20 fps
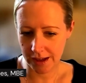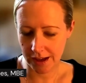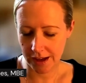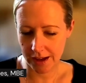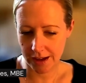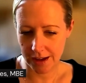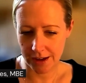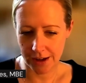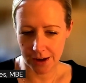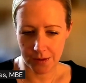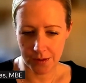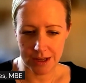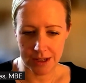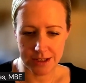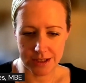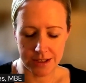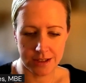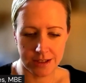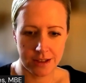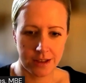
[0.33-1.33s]
it, you know,
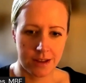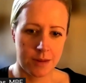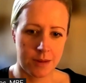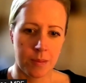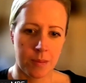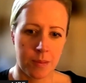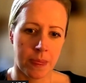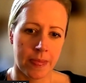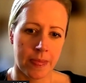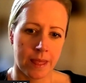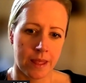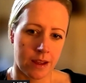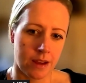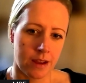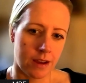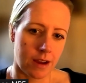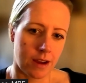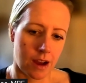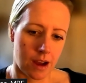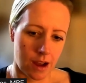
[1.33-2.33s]
it's
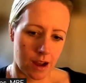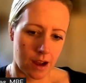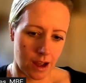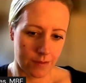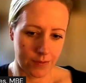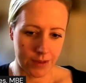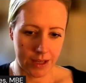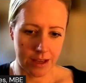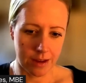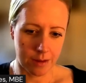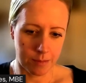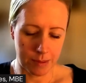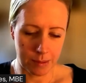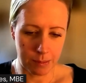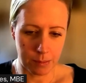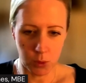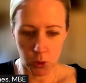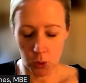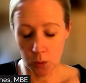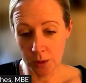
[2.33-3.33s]
having been
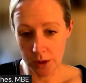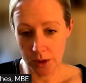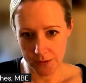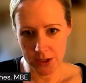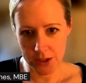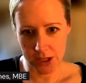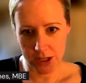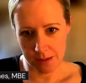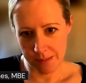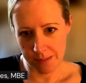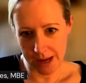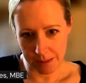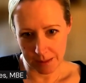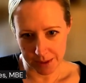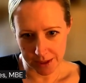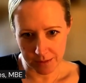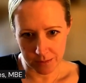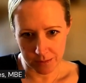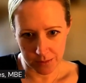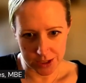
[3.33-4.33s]
born with a visual
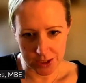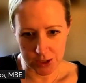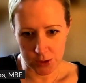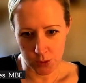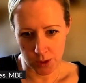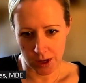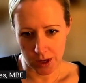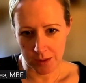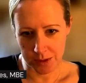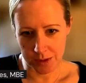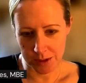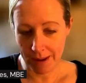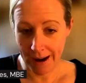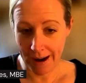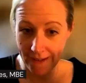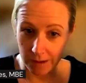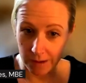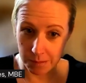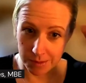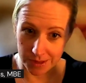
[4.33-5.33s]
impairment, which is why I was a
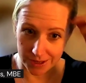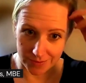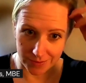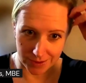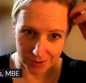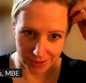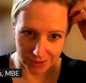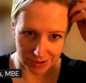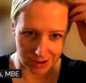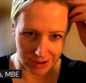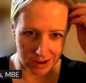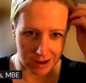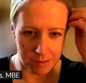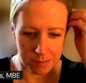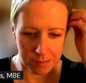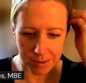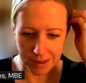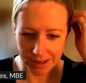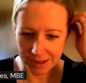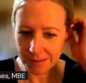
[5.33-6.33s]
Paralympian rather than an
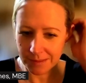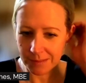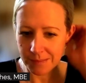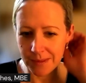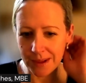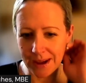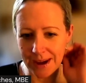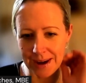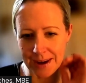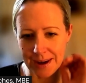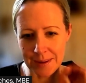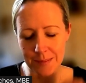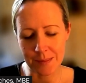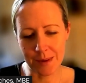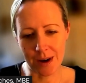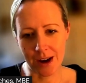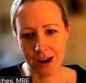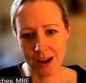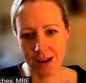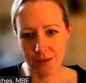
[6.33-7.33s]
Olympian,
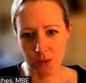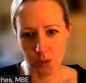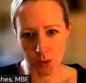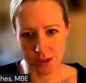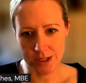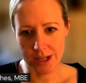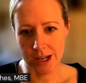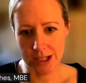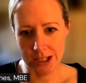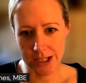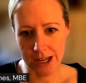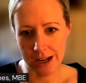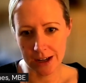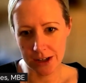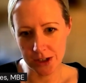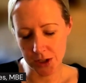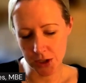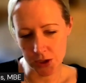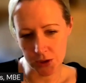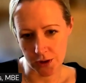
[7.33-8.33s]
I've always had
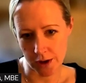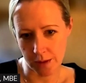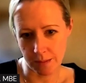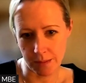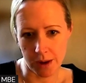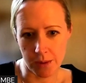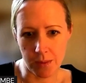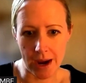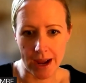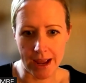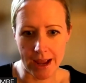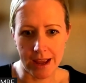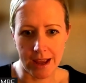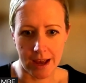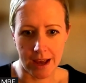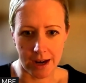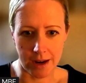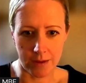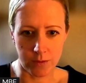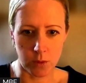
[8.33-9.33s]
challenges thrown my way
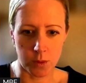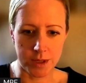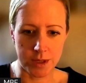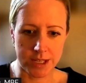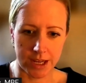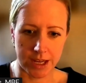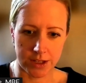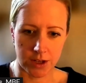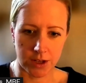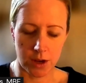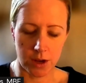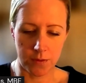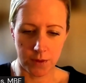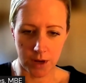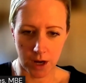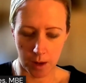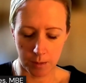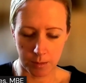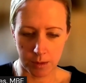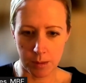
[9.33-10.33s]
and I've always had to
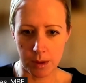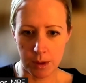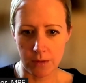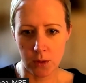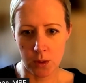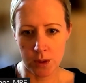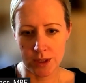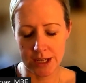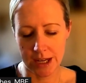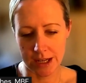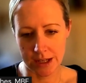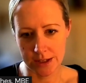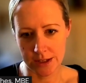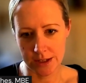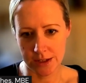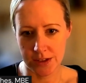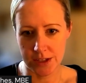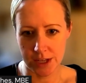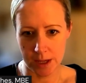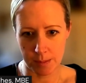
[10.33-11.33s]
overcome them. I've always had
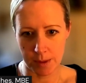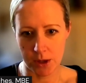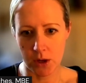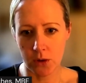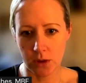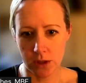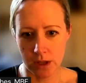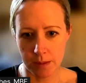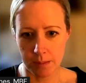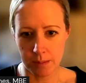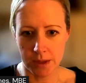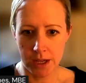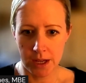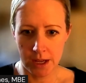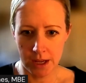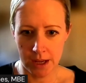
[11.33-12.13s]
to see beyond them.